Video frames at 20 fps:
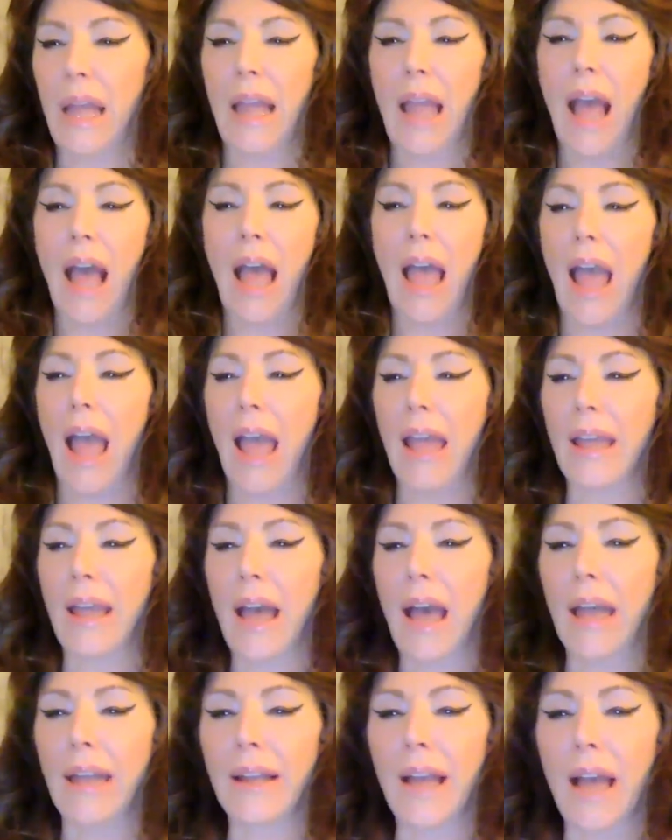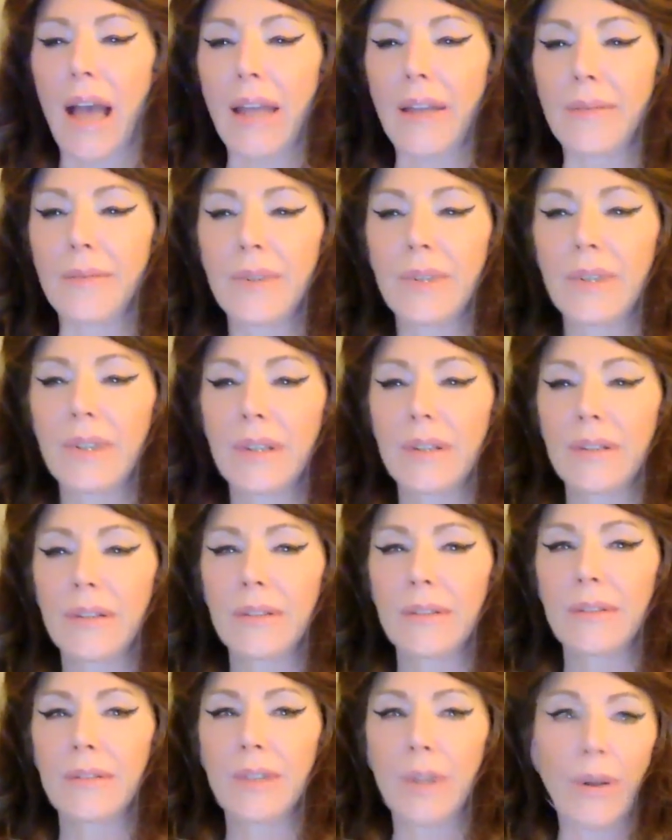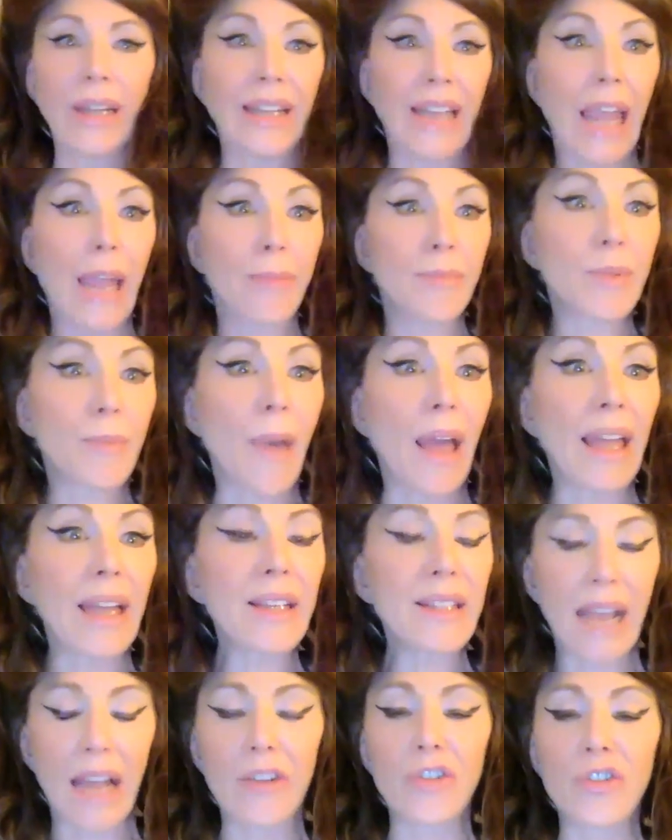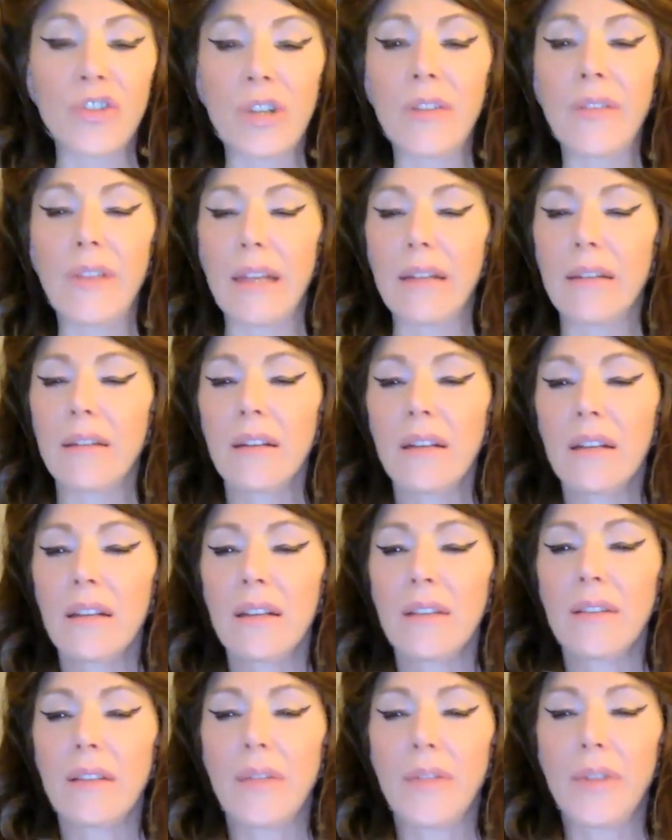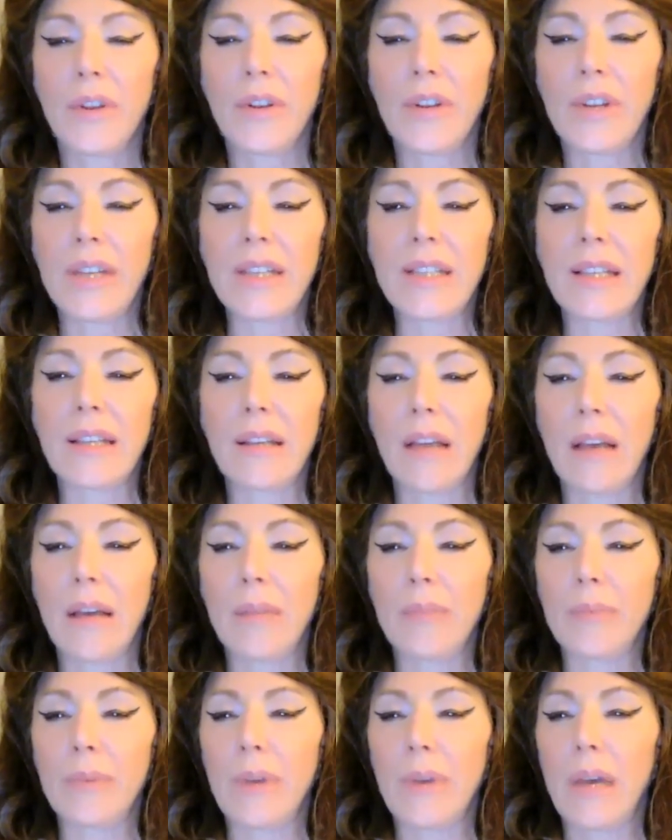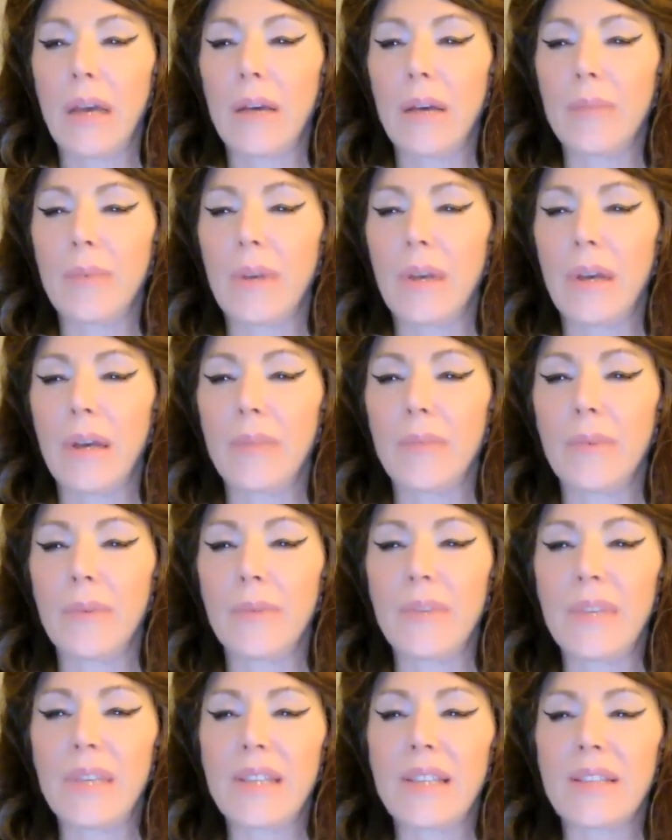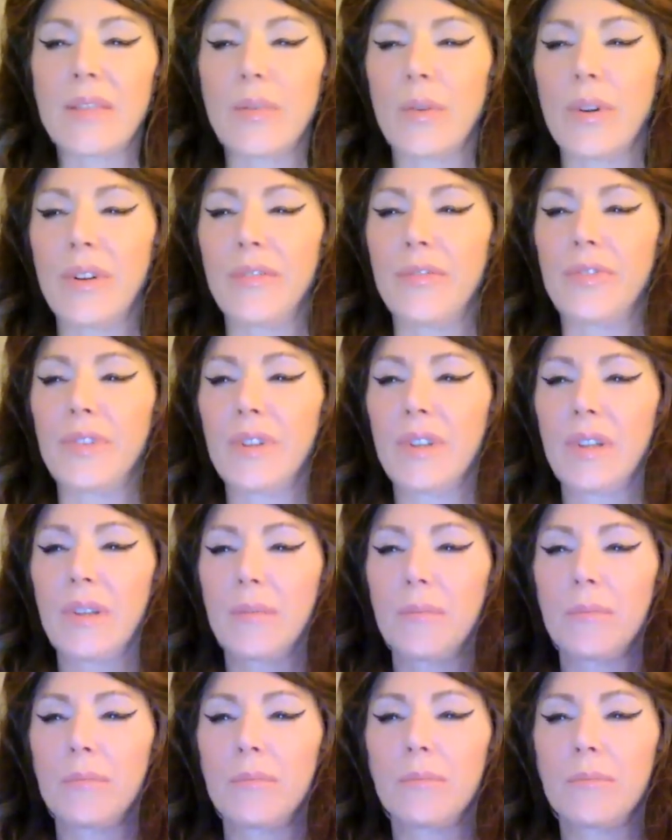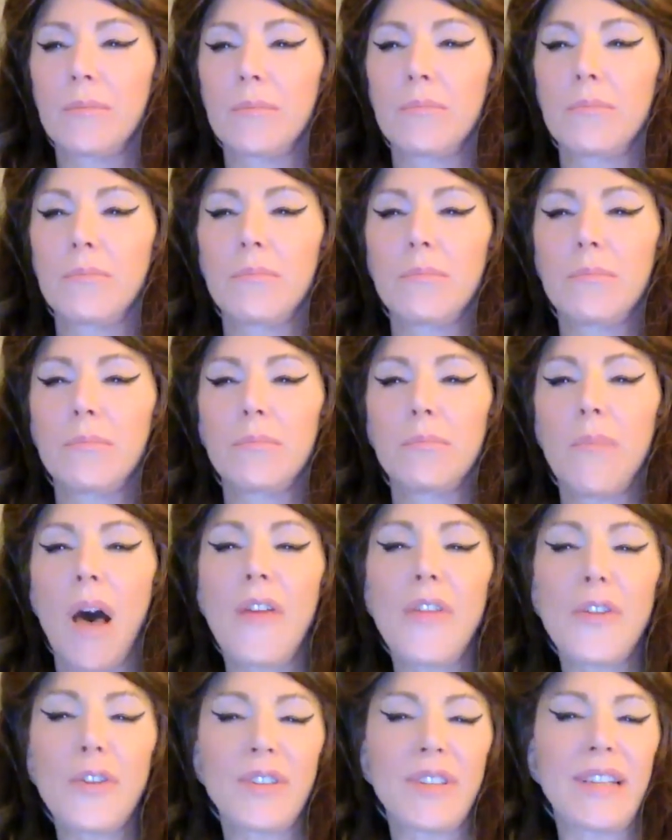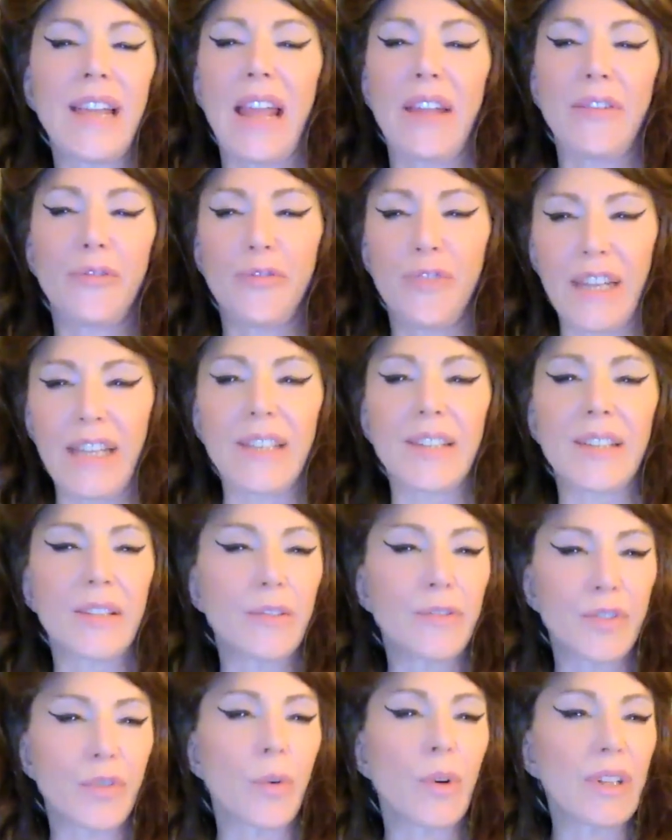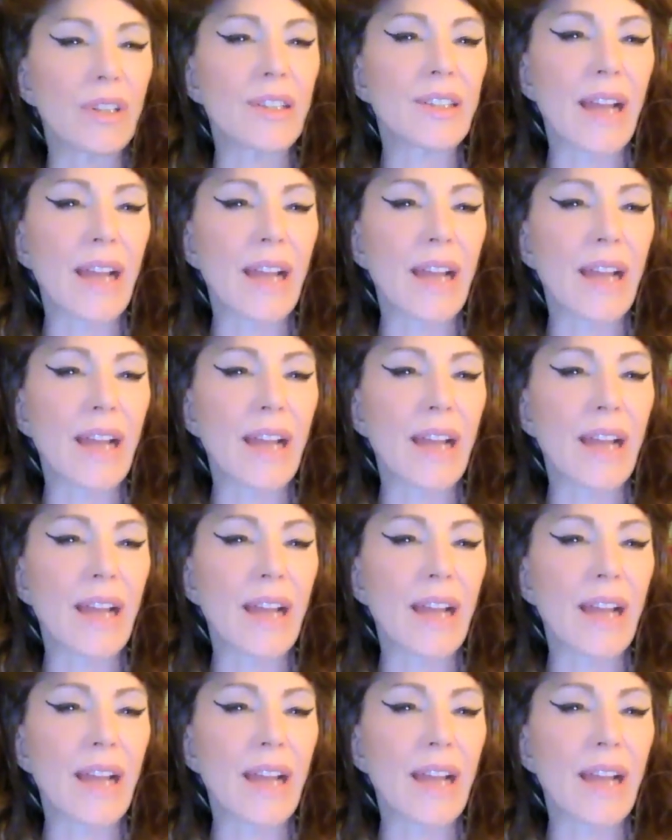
I it came to my attention that there is this sort of Mother's Day feast of sorts